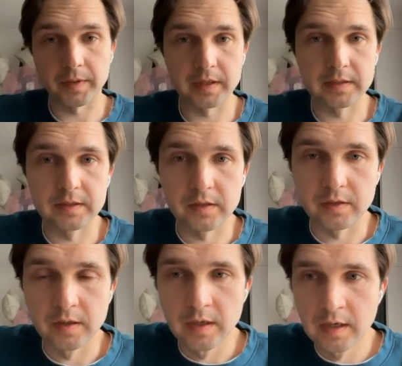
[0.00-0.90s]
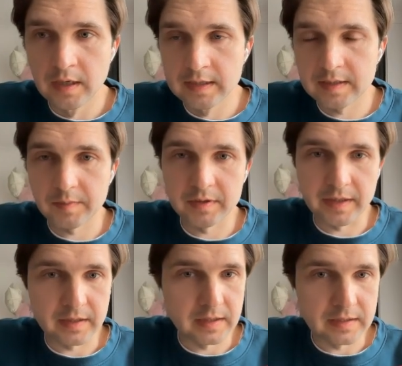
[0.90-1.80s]
we can do something
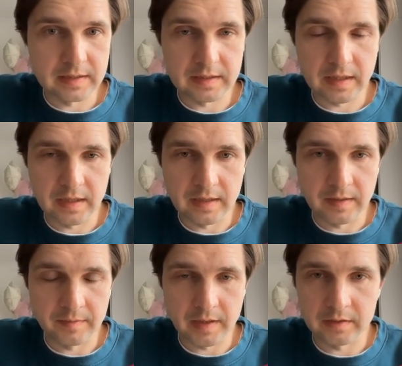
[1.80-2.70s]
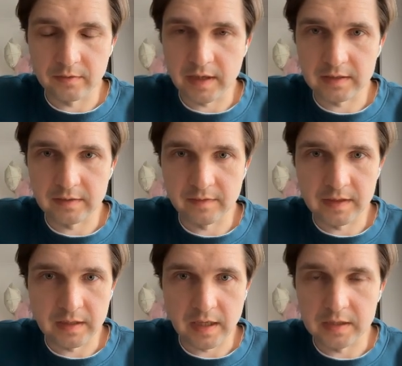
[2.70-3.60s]
like this, interactive
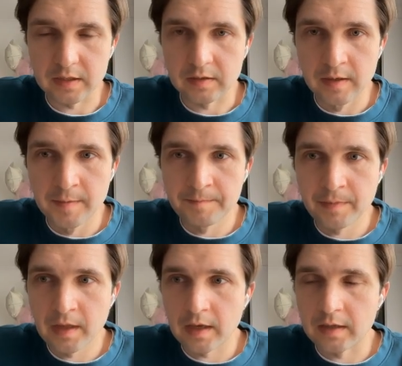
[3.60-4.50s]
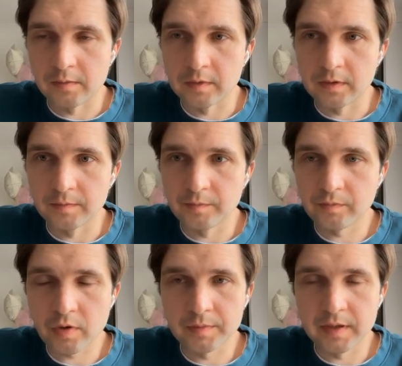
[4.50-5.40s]
and engaging. And I will
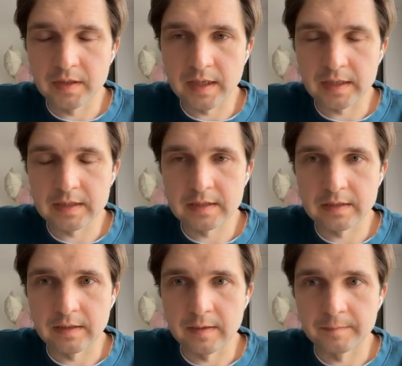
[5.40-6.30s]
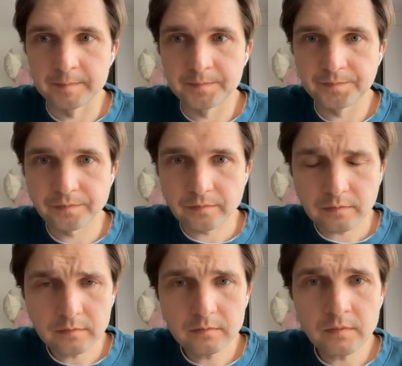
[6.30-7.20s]
probably next
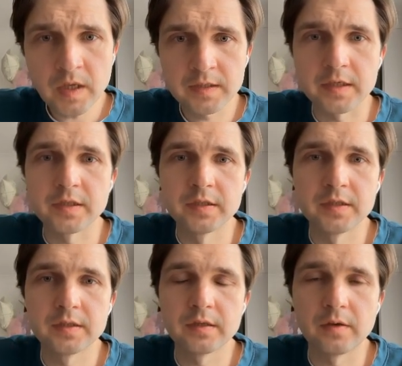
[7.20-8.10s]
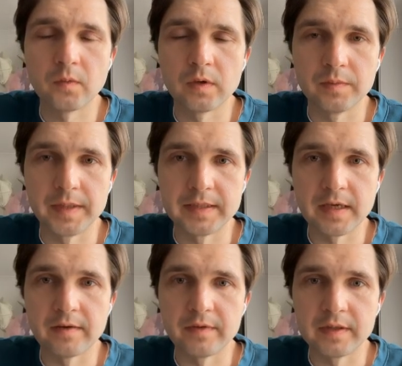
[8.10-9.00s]
sessions will be
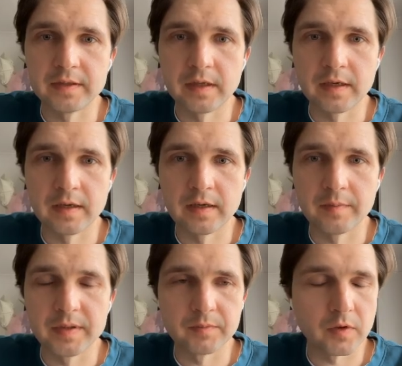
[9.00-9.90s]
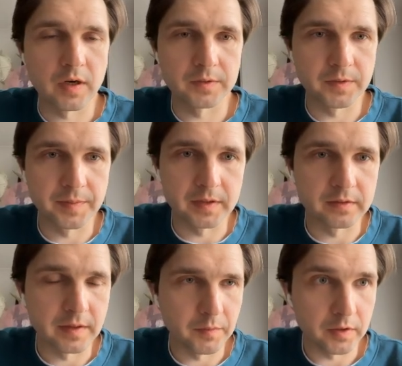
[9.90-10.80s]
diving a bit more how to
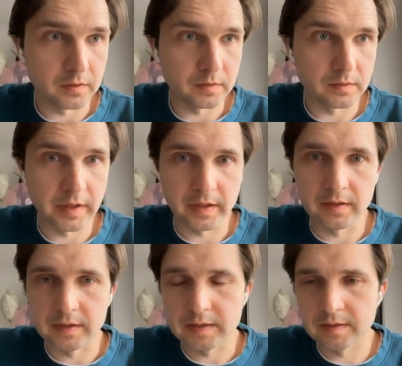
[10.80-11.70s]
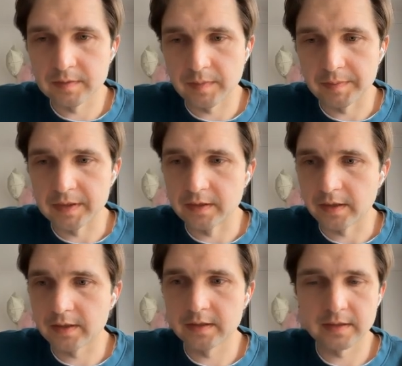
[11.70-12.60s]
build a model like this, maybe
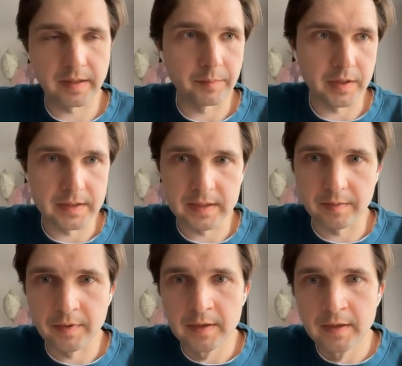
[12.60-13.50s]
like step by step.